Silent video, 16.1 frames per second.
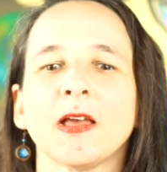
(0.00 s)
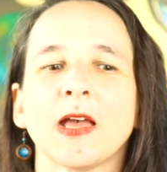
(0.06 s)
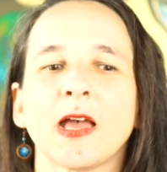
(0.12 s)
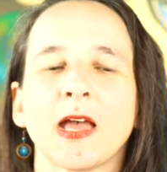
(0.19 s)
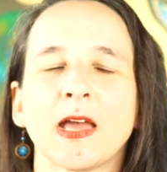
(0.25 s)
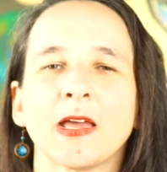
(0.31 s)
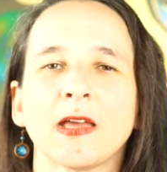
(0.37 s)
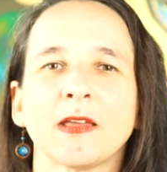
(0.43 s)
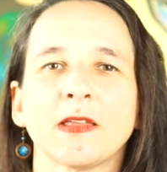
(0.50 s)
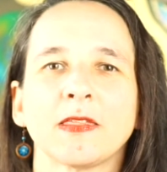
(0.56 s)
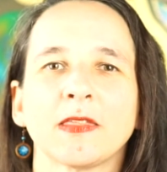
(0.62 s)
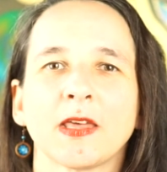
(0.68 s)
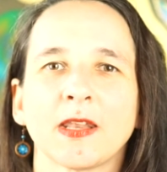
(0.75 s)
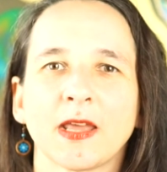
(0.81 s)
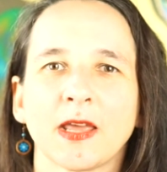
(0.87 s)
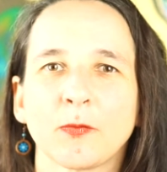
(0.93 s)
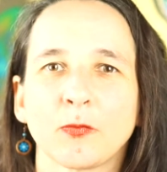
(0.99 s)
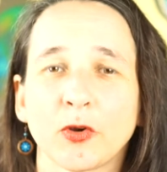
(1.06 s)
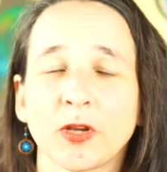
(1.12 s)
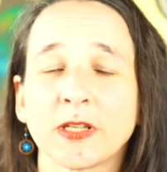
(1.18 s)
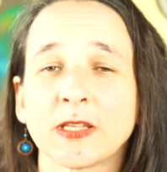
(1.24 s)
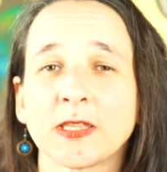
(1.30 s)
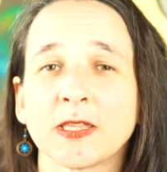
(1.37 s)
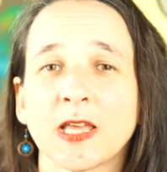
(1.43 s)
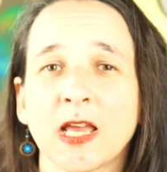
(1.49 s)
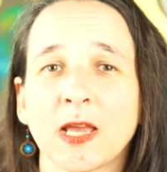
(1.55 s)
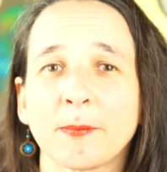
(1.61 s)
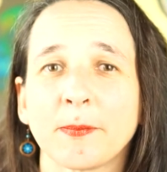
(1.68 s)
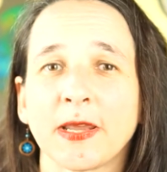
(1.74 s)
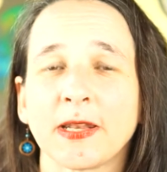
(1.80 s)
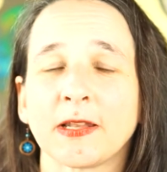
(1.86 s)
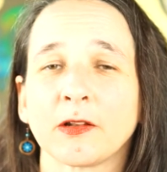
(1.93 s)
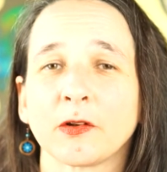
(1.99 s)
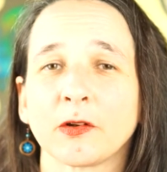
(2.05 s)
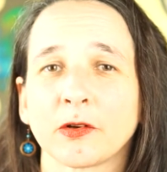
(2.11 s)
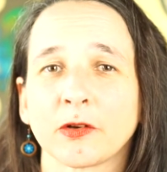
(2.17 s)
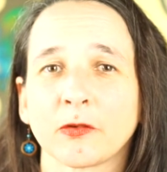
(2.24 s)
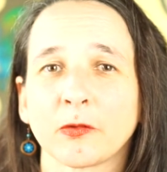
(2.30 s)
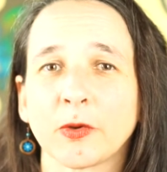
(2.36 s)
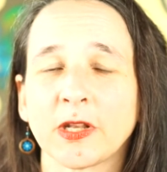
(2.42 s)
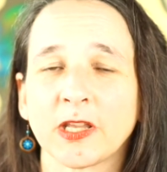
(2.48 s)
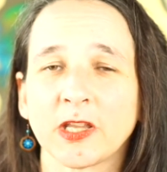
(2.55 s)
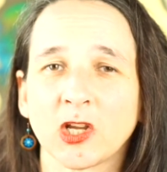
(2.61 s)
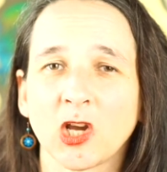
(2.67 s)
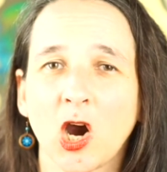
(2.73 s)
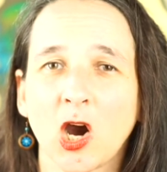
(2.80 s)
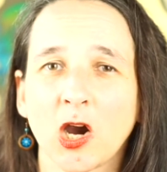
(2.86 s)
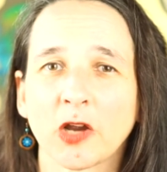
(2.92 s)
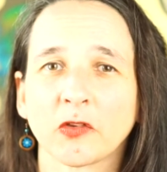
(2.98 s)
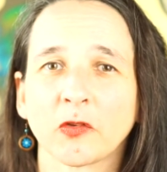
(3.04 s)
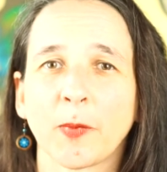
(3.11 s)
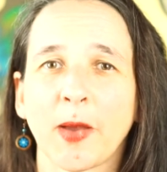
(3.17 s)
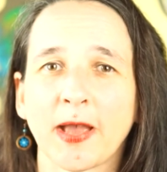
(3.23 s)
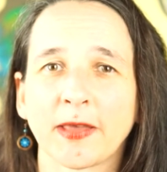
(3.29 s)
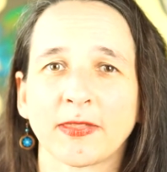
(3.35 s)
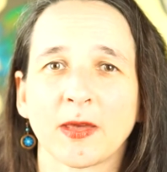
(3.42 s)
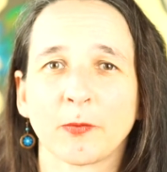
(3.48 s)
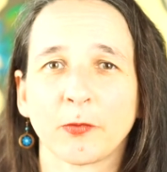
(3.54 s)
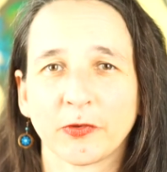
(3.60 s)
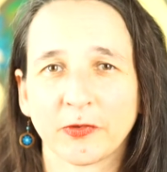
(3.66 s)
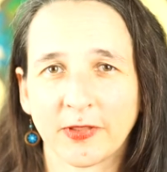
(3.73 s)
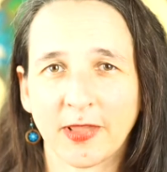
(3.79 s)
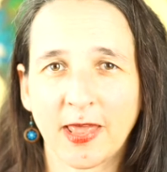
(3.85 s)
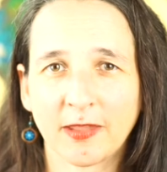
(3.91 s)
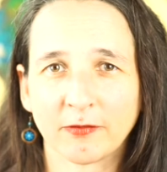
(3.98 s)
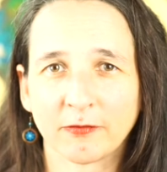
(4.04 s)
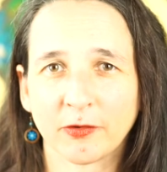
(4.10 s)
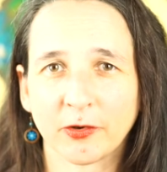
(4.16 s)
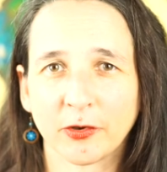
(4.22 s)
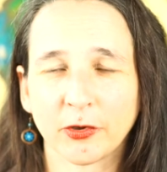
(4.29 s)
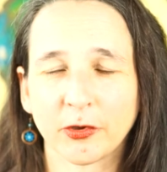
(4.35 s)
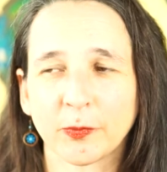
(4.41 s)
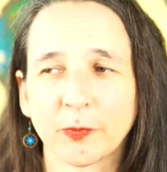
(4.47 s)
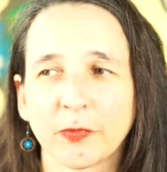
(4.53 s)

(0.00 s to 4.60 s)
and then I printed them, made little greeting cards, packed them with an envelope.